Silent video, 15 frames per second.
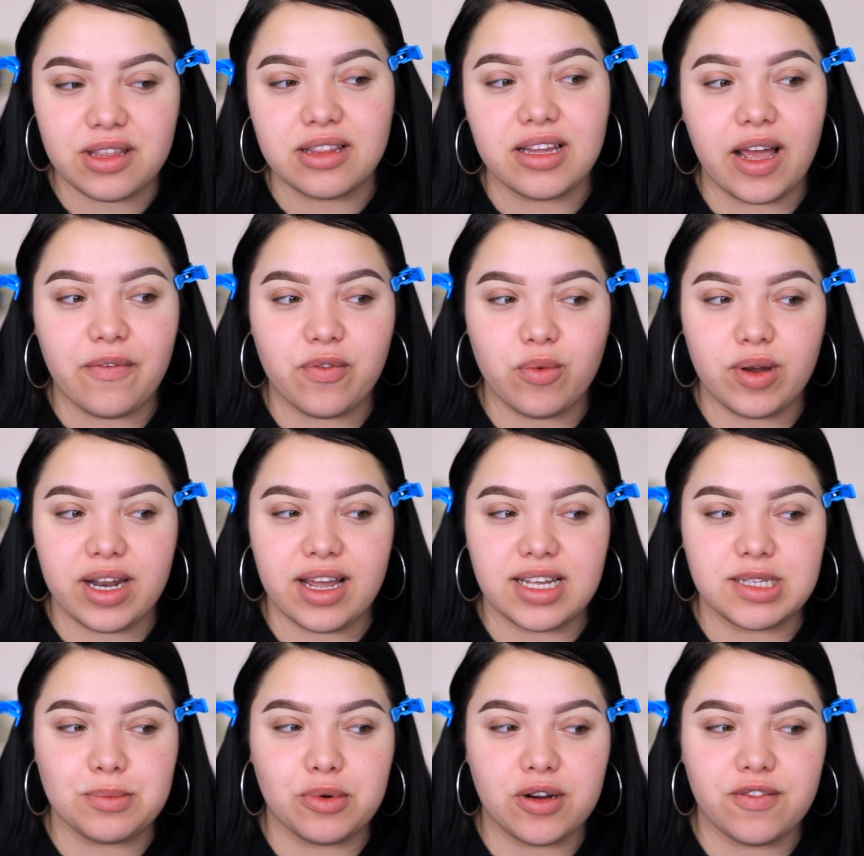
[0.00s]
The left one
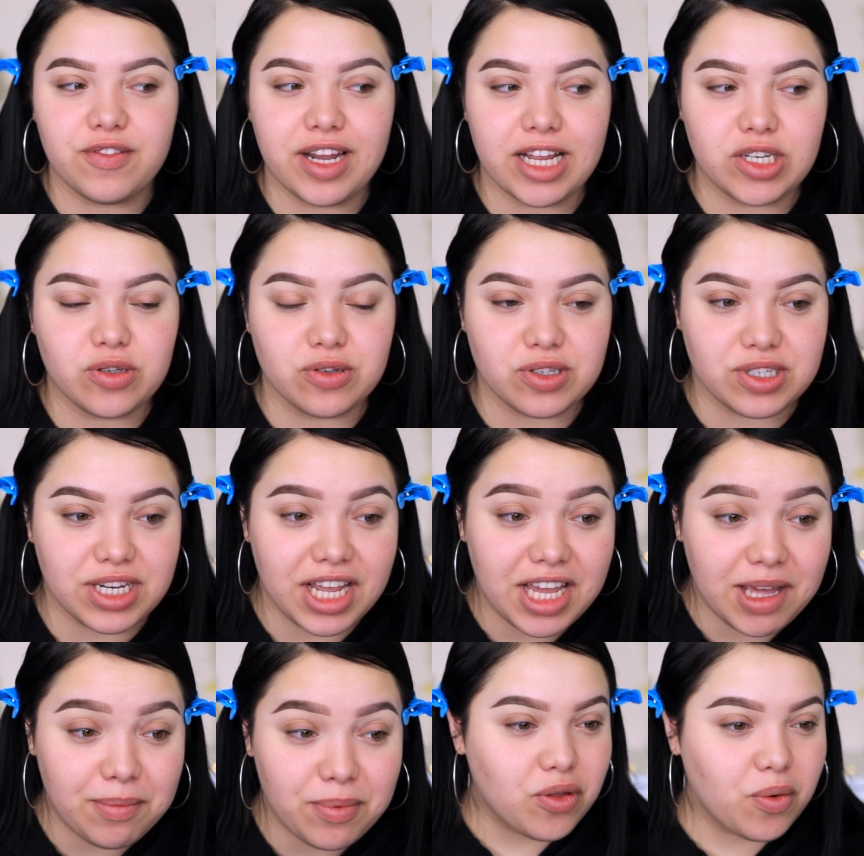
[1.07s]
has more of a natural
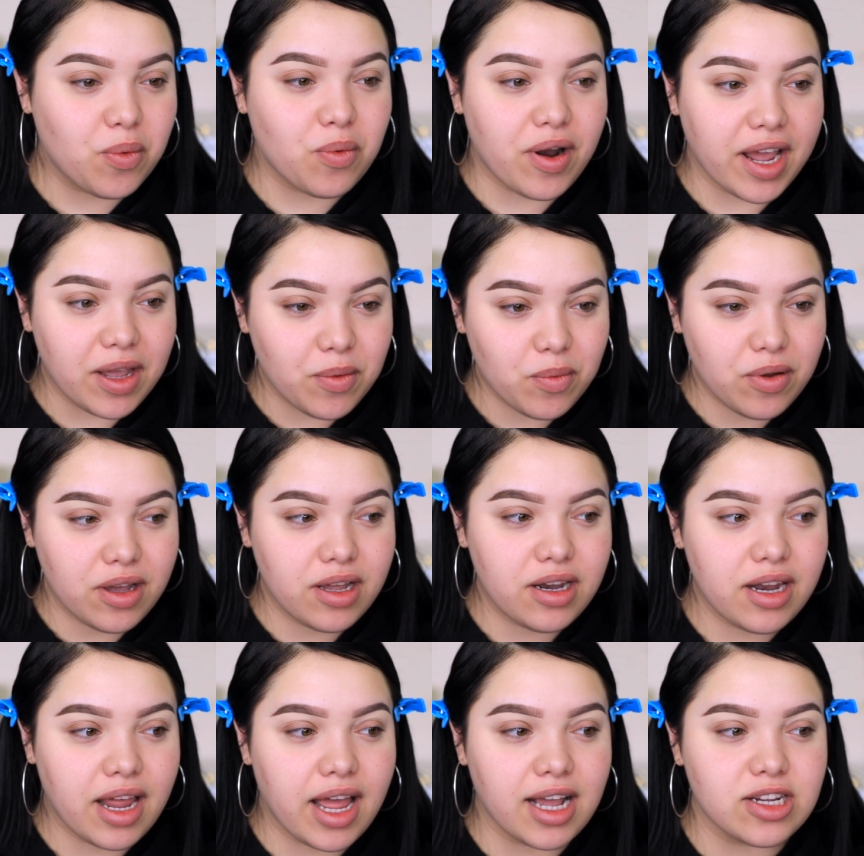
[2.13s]
shape. The right
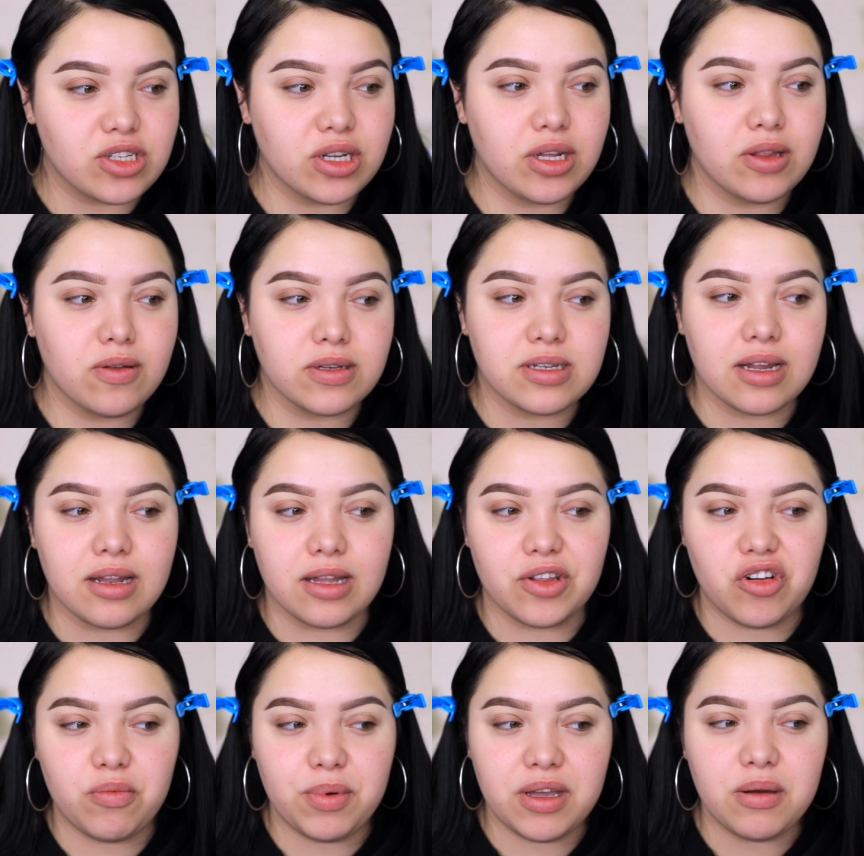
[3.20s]
one actually looks a
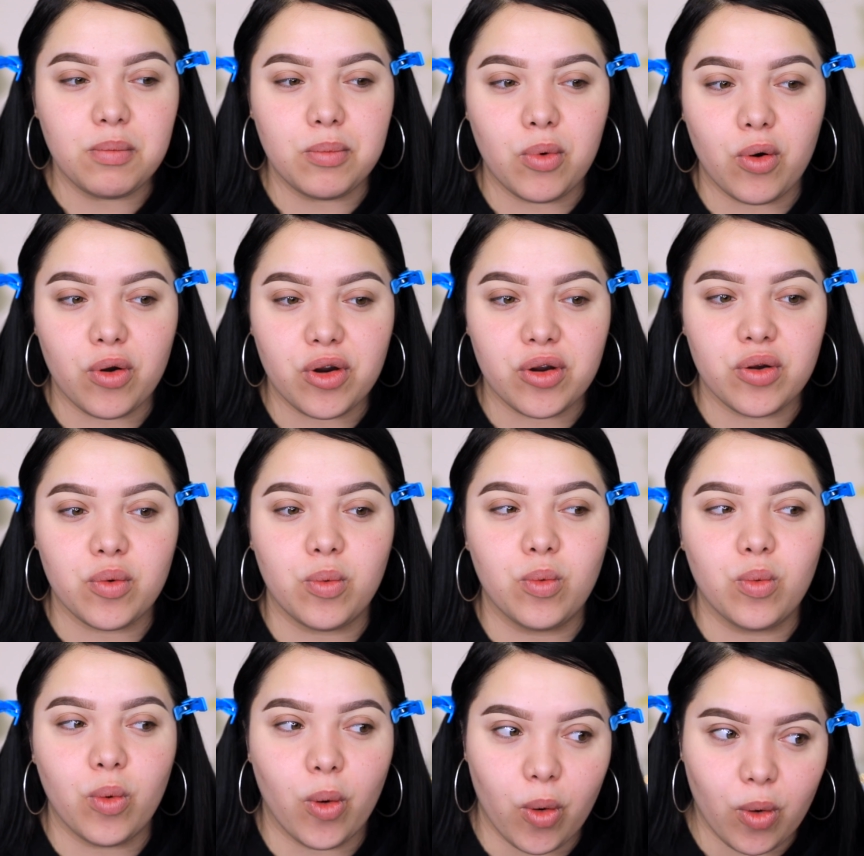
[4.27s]
little bit more
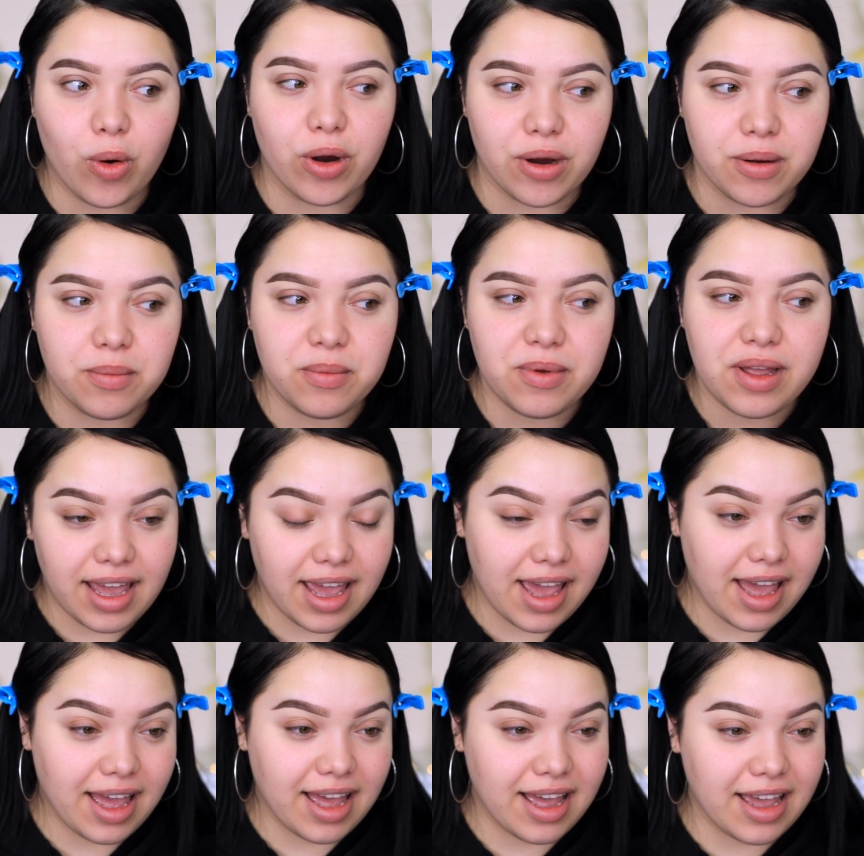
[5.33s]
warm
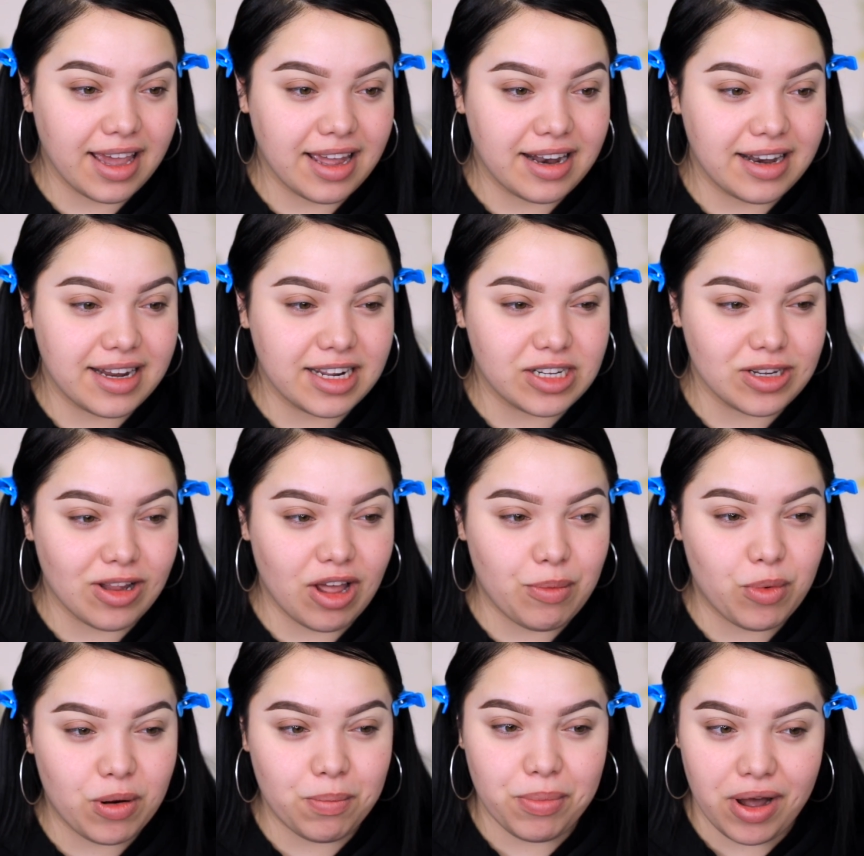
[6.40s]
and it's a lot
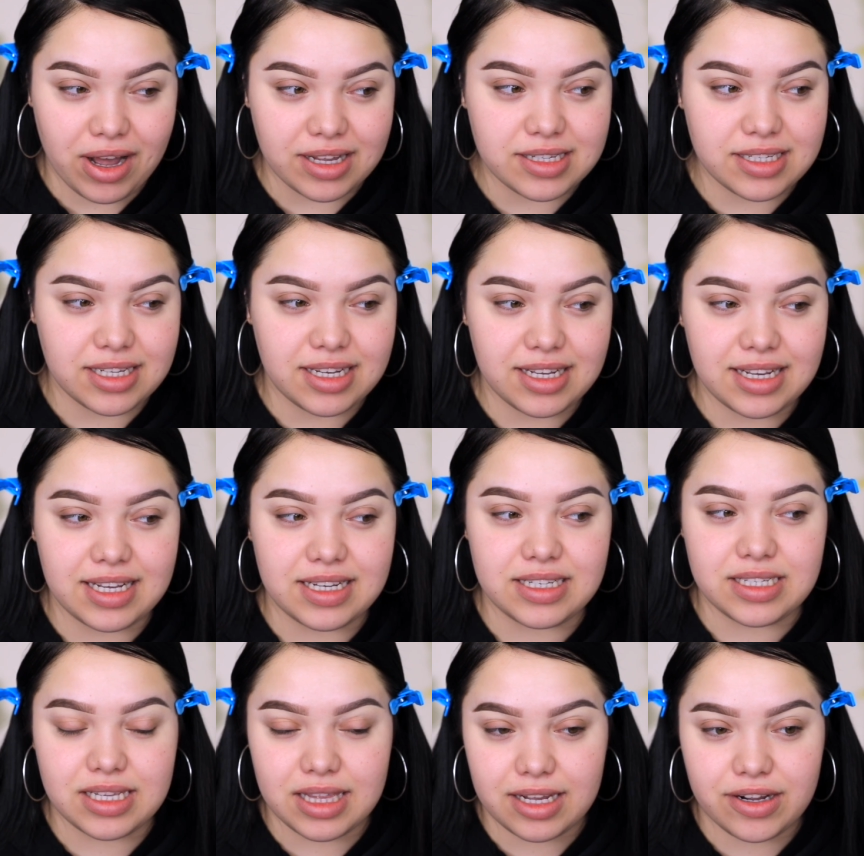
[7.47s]
more boxy.
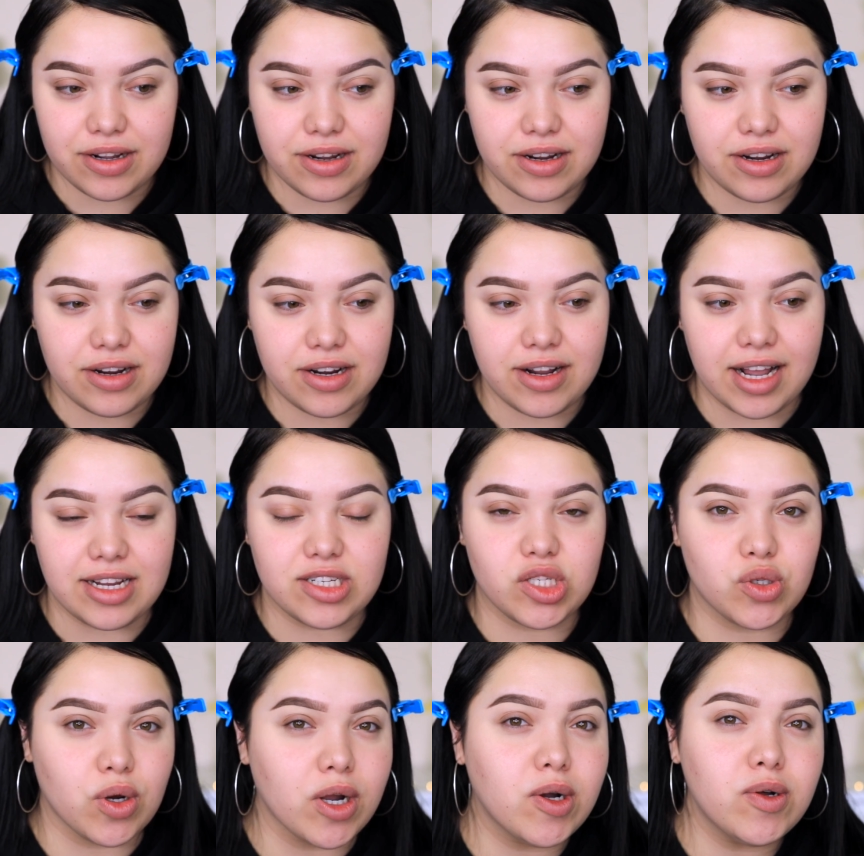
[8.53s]
It's thicker. I
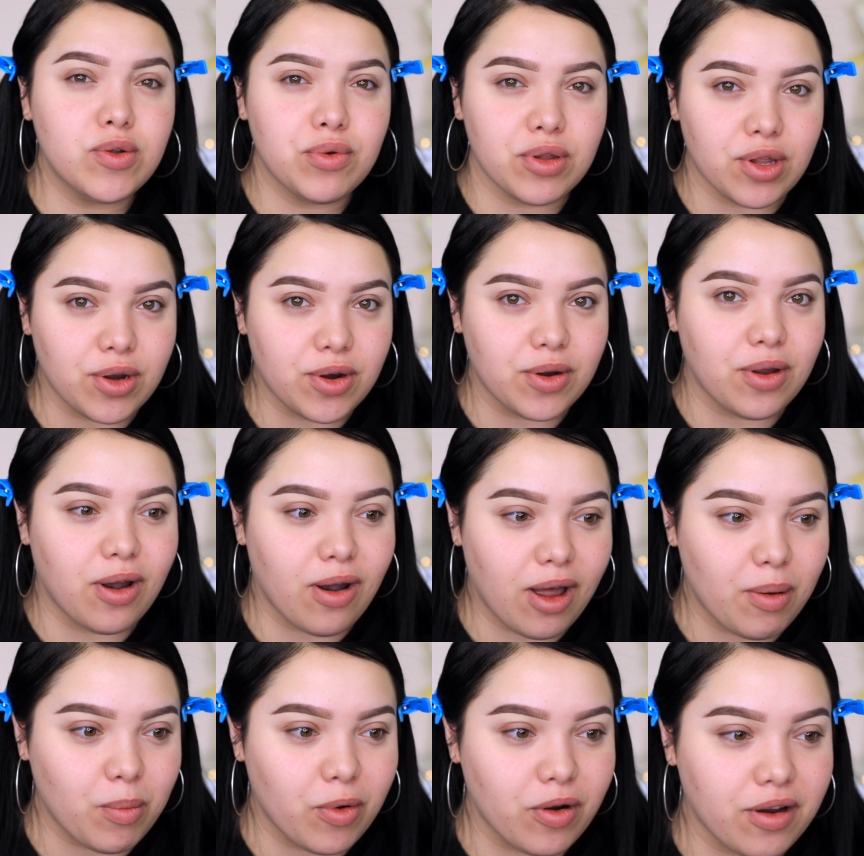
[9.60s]
struggled with her a
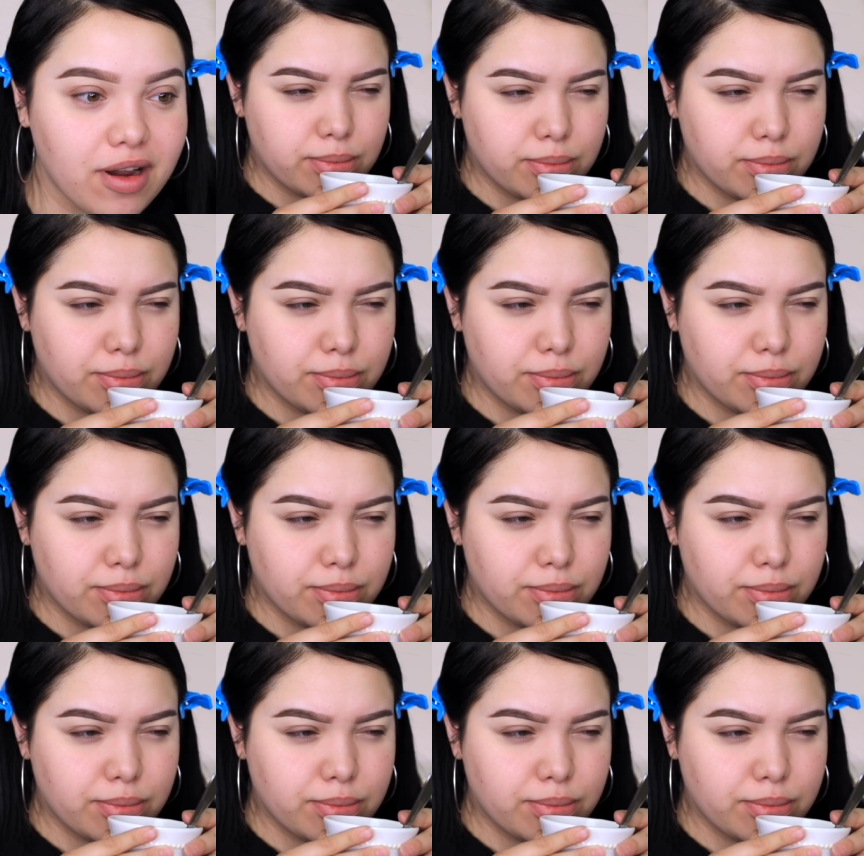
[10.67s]
lot more.